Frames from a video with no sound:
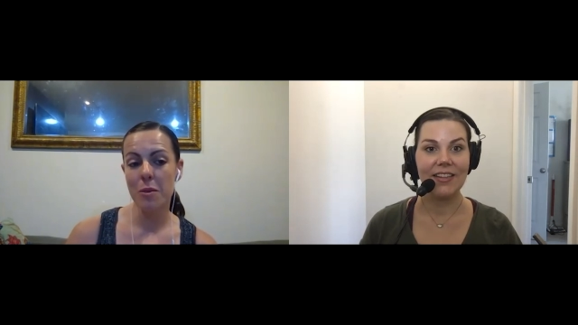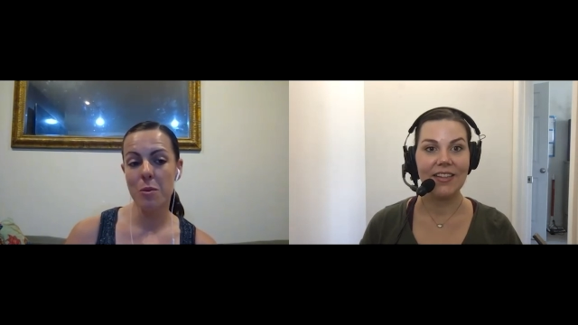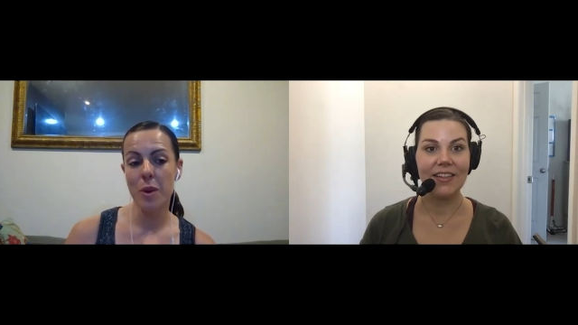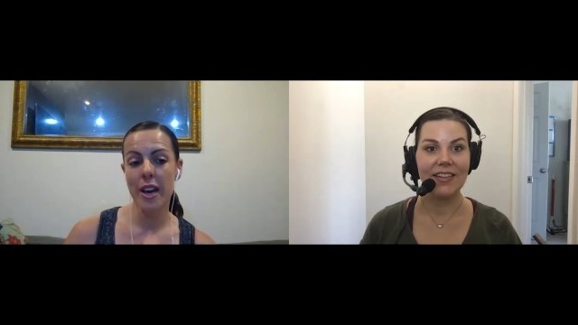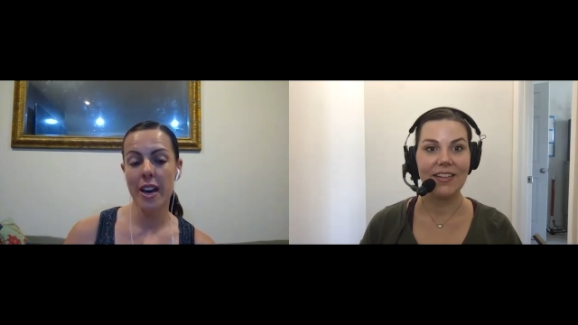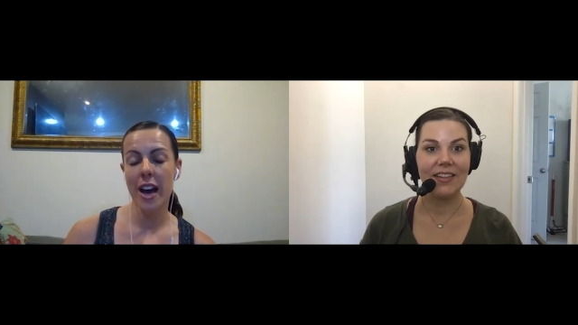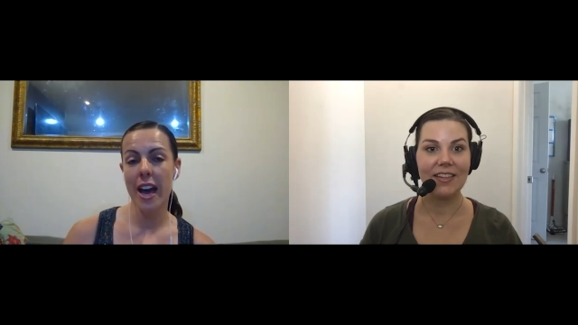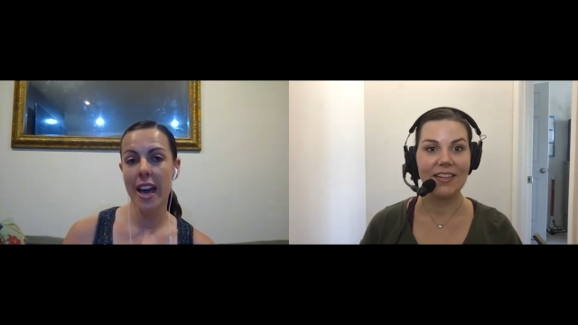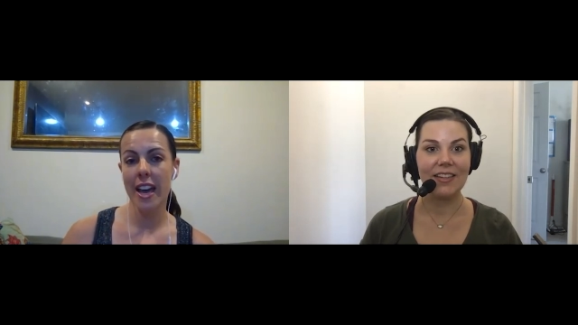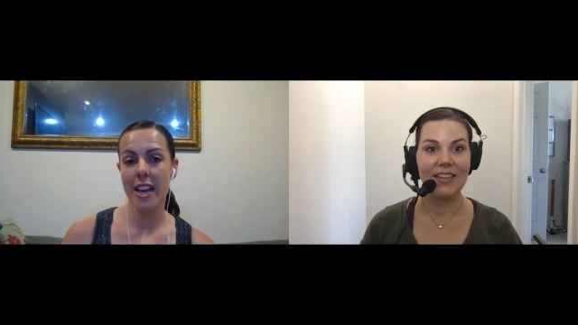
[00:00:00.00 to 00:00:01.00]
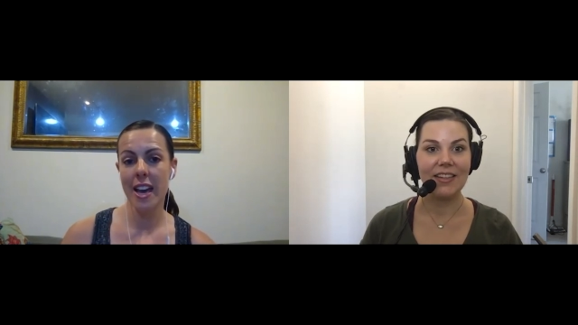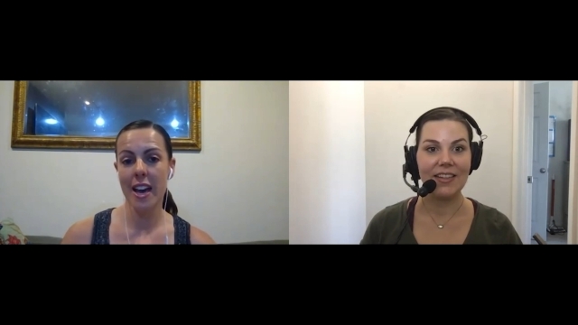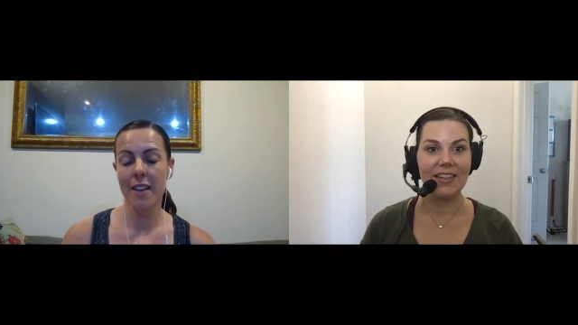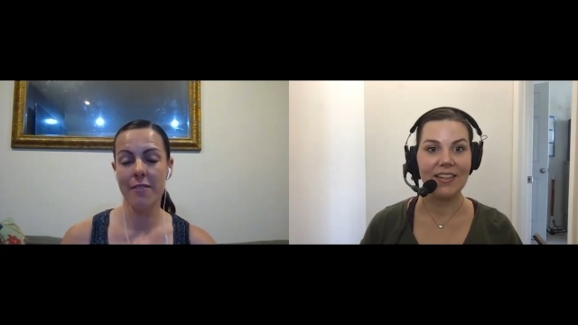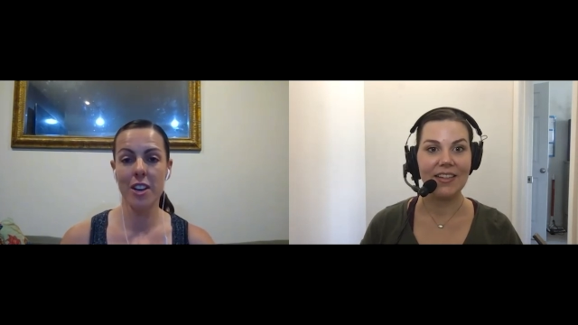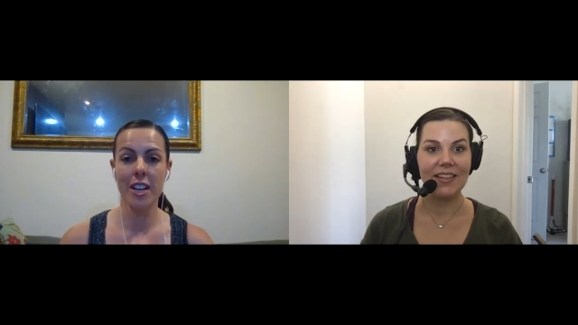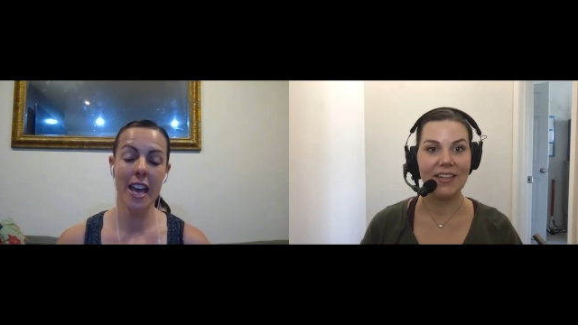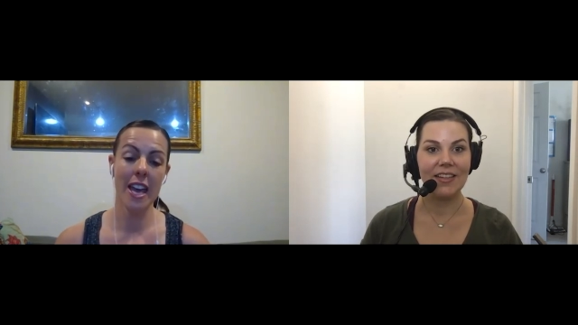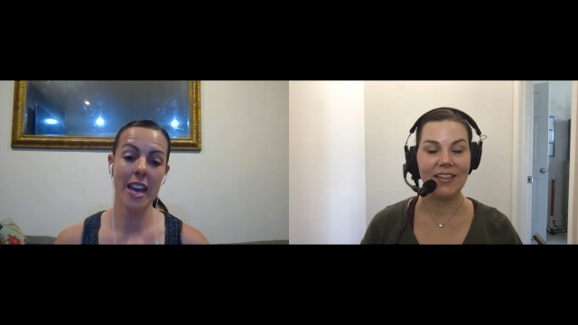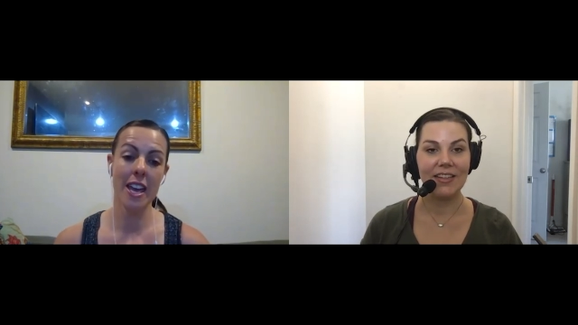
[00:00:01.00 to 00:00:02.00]
Speaker 1: where I have got
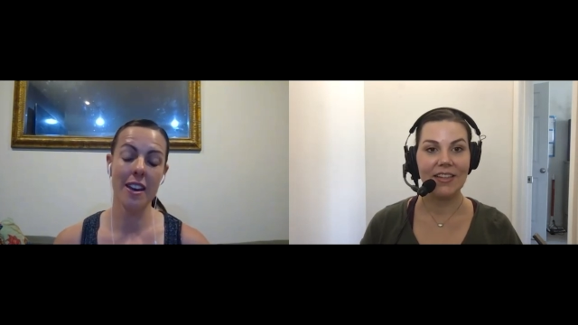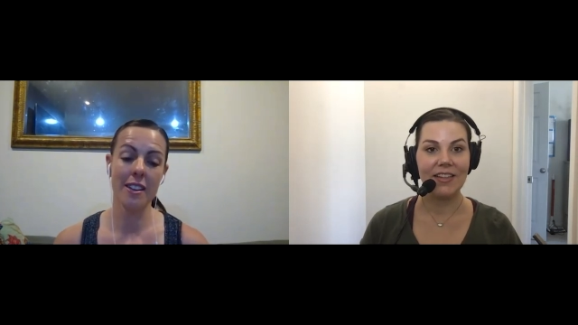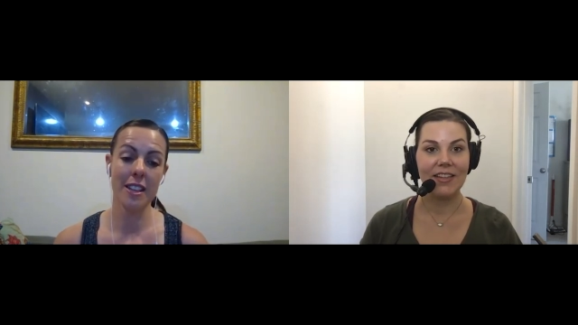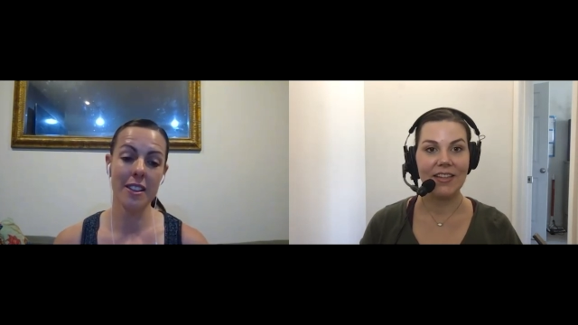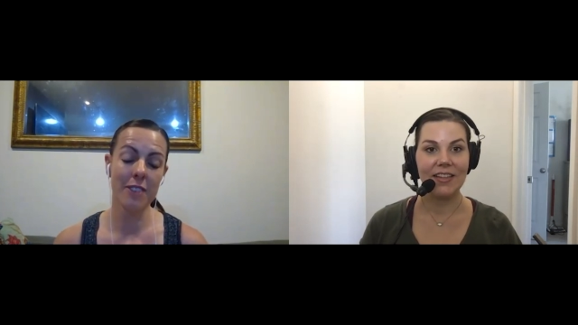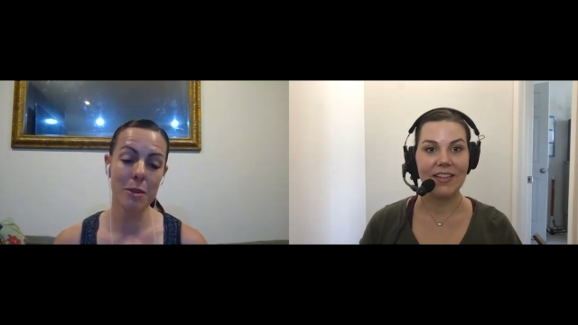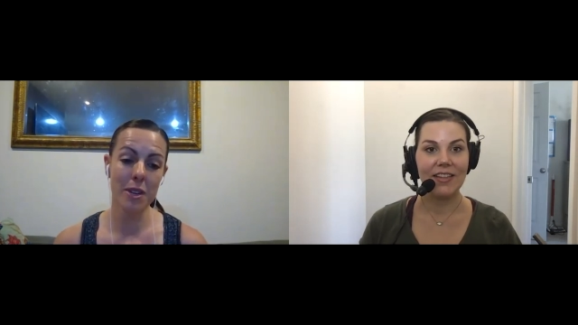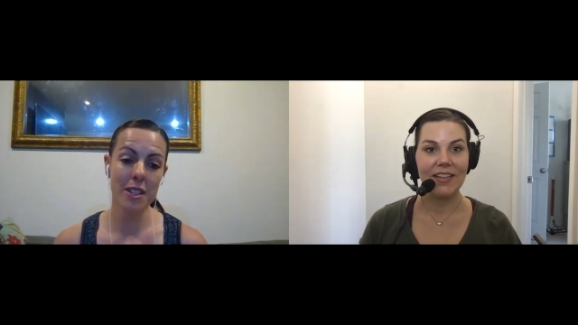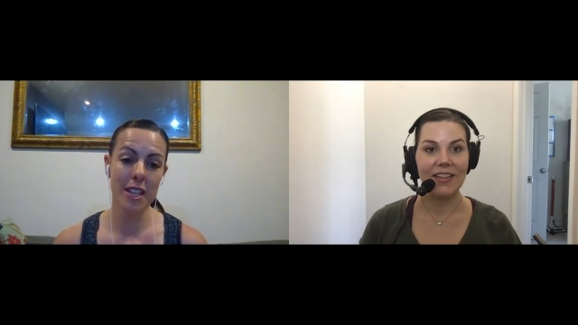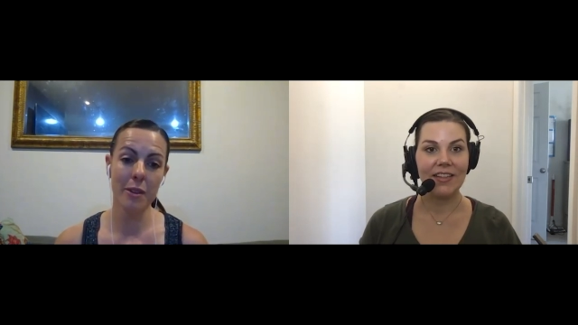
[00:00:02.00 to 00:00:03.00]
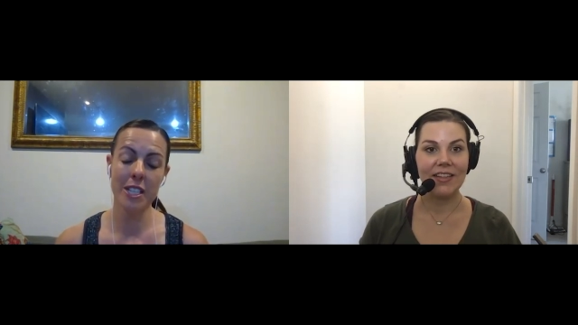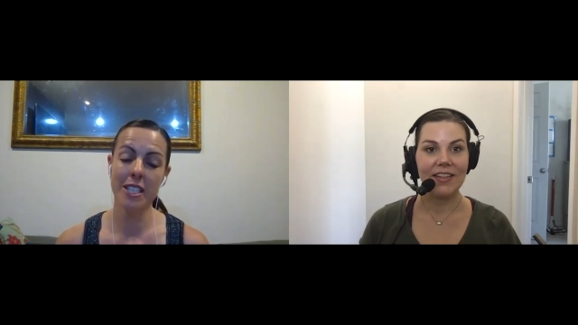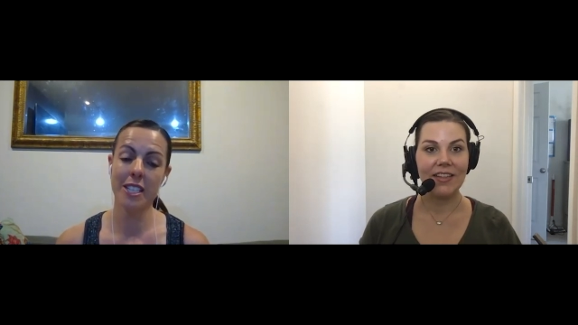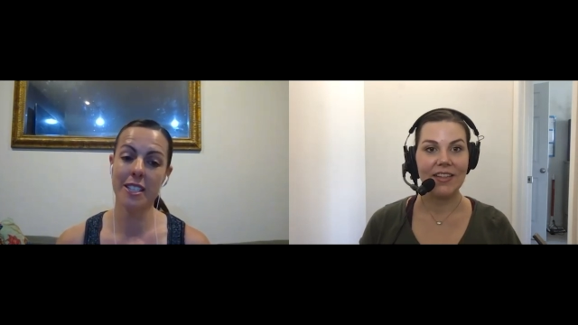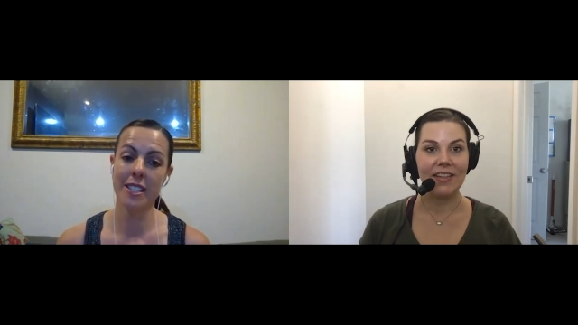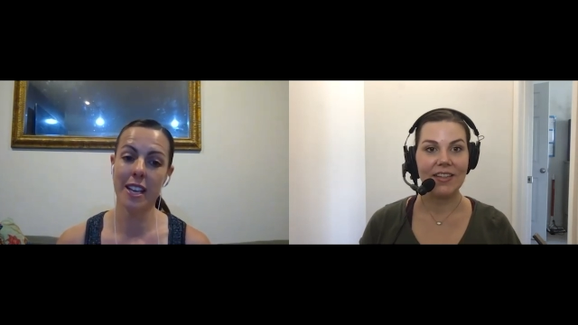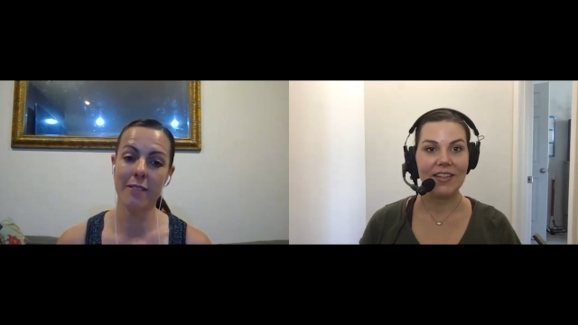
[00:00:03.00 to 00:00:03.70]
a another freebie on there, which is a